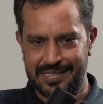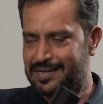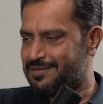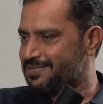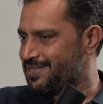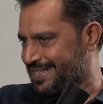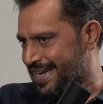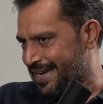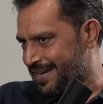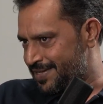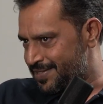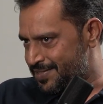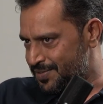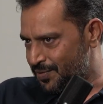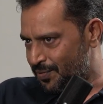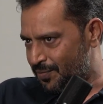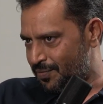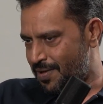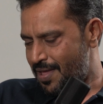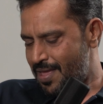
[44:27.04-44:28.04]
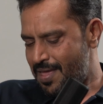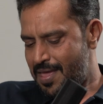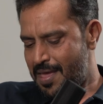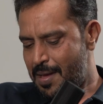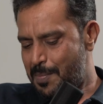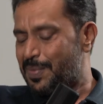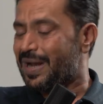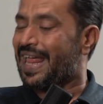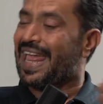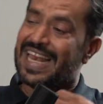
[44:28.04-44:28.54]
That was 10 years ago.
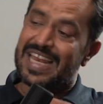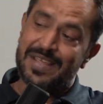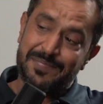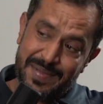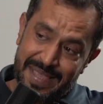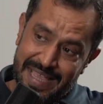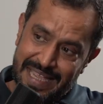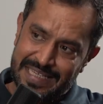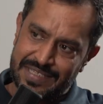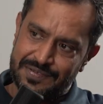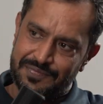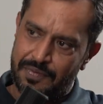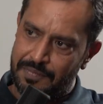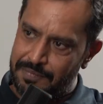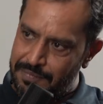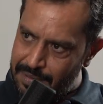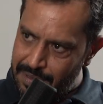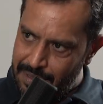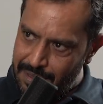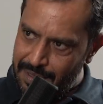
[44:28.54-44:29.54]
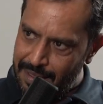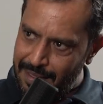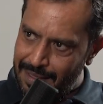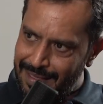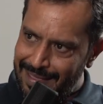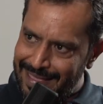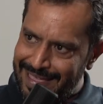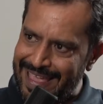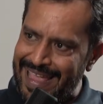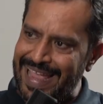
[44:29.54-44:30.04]
But LEPX for me
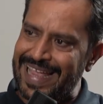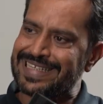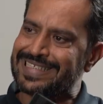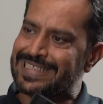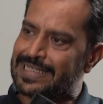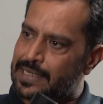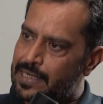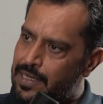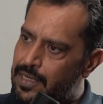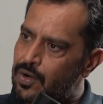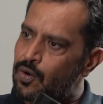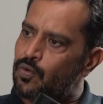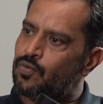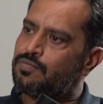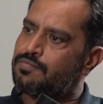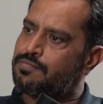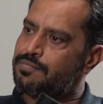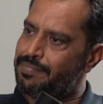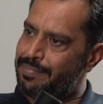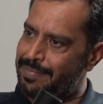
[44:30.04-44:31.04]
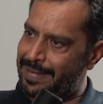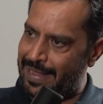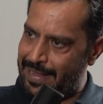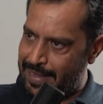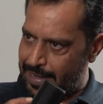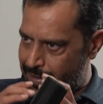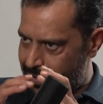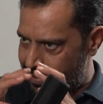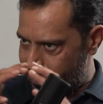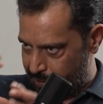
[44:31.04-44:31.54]
is a
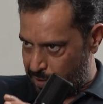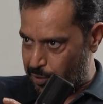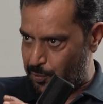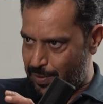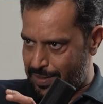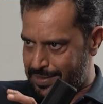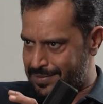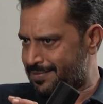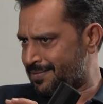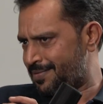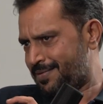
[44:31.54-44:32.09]
groundbreaking innovation.